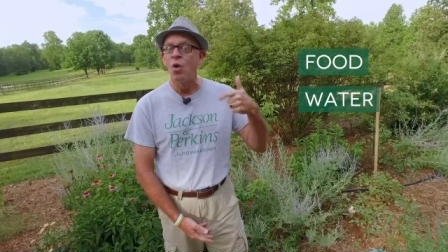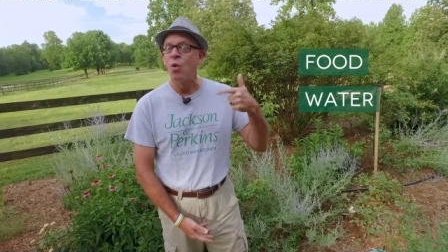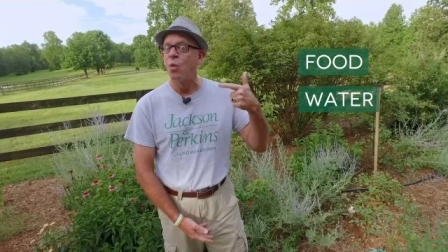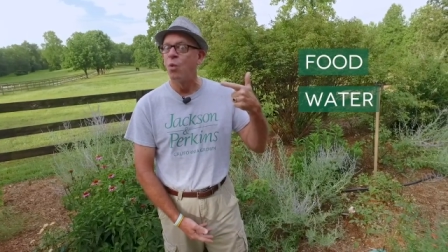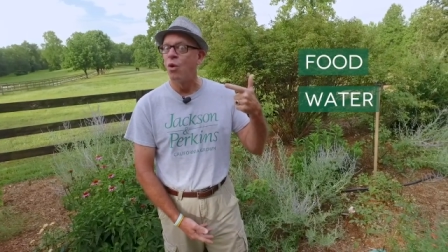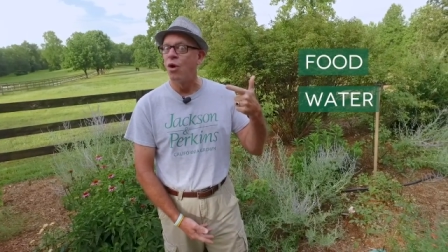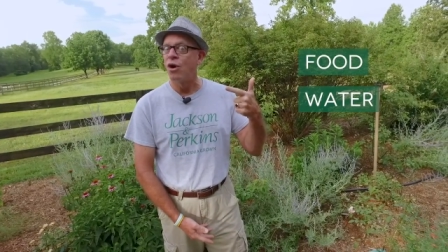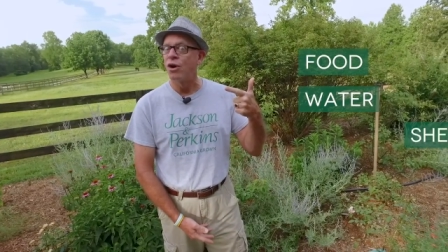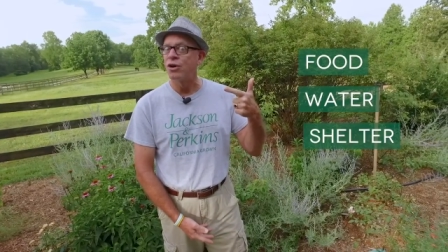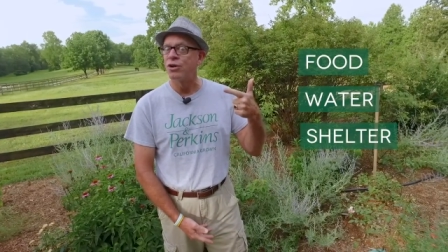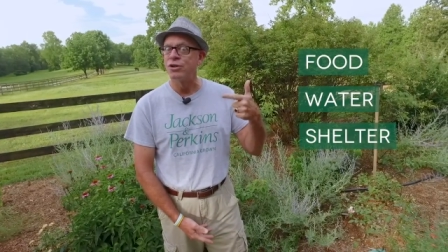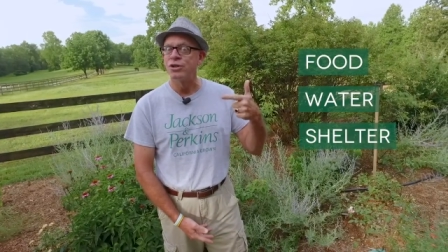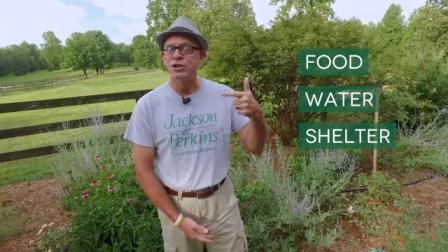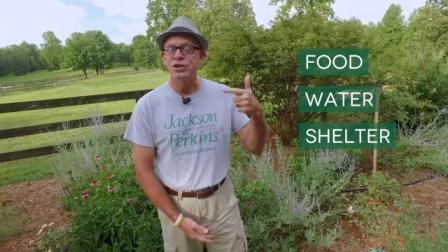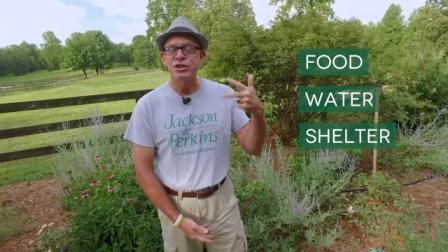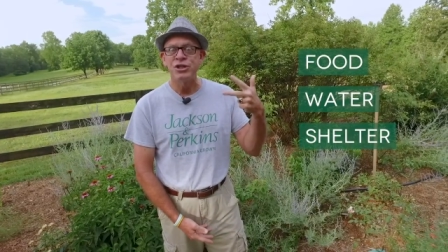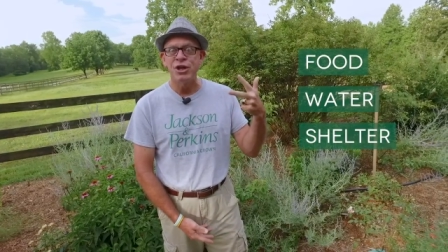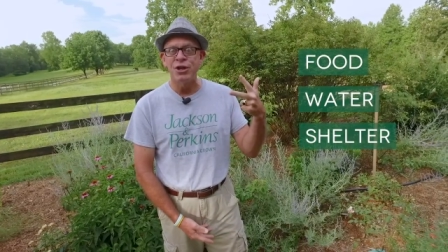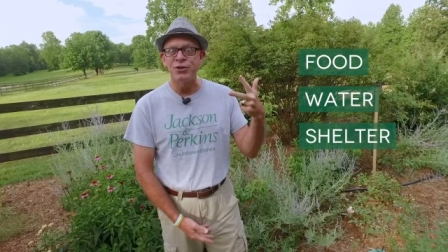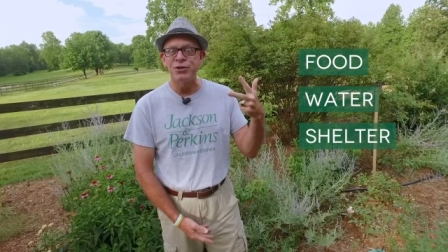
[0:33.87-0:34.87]
water,
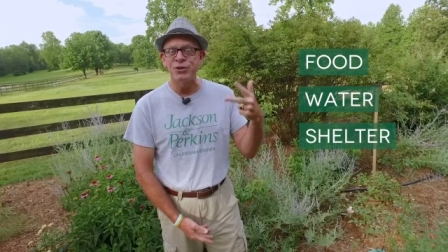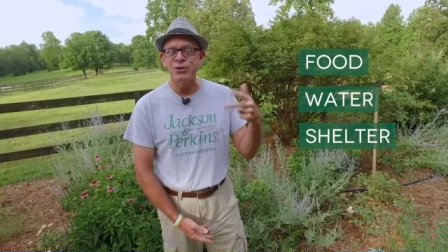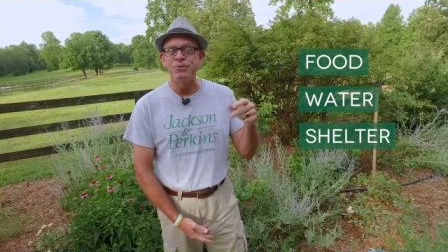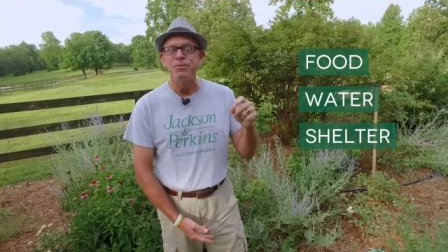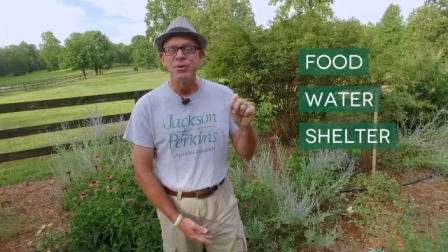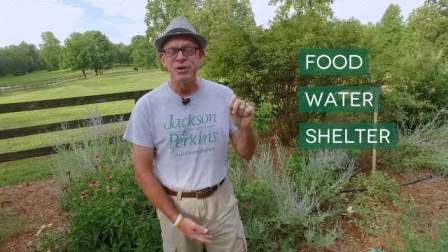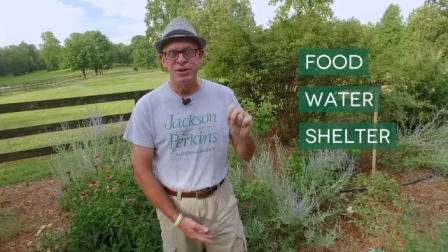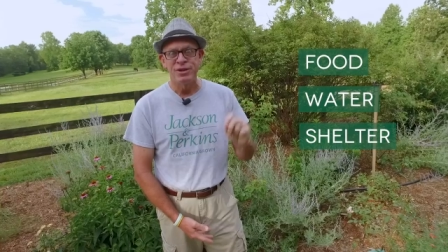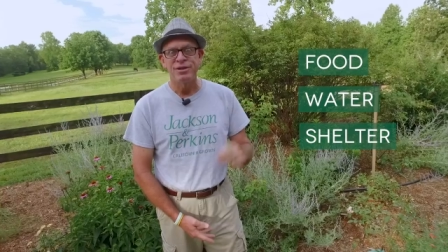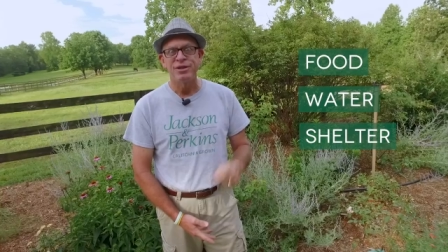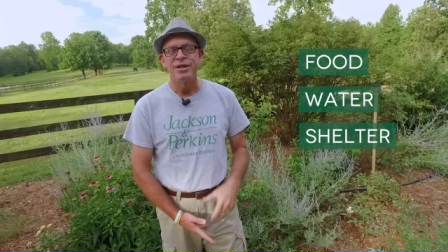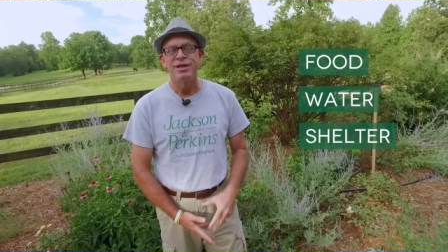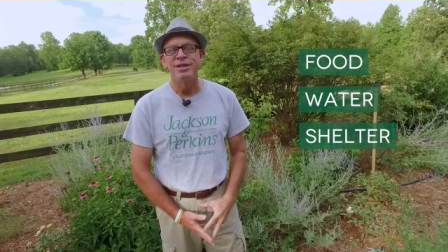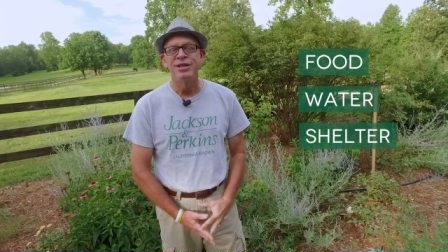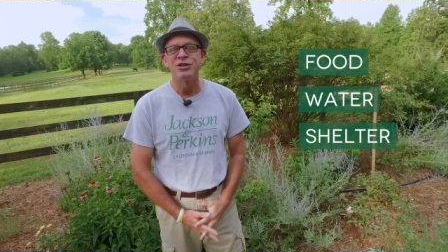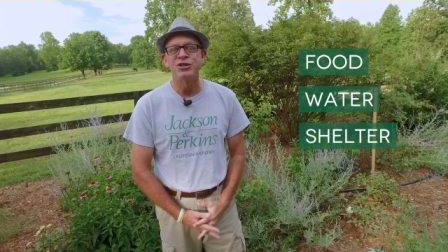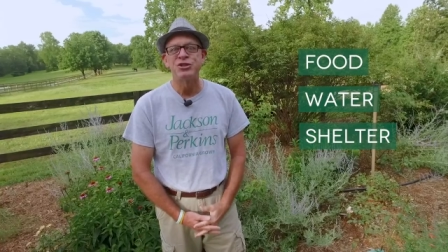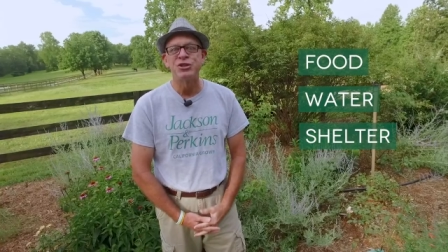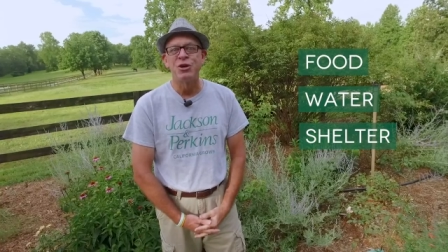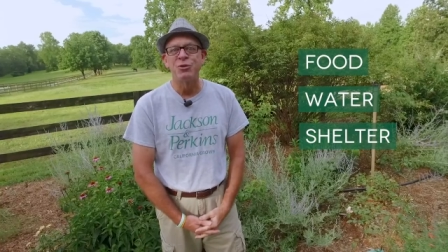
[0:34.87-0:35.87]
shelter.
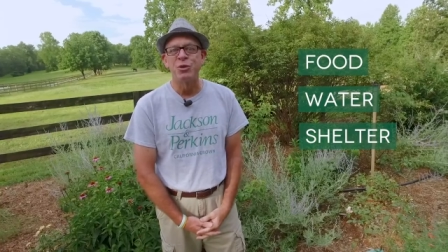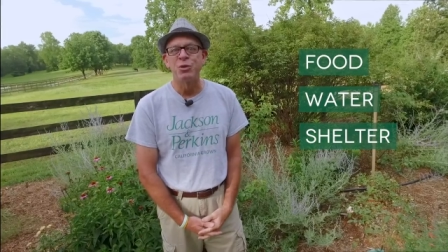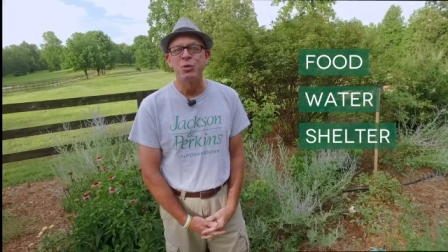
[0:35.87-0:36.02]
Let's start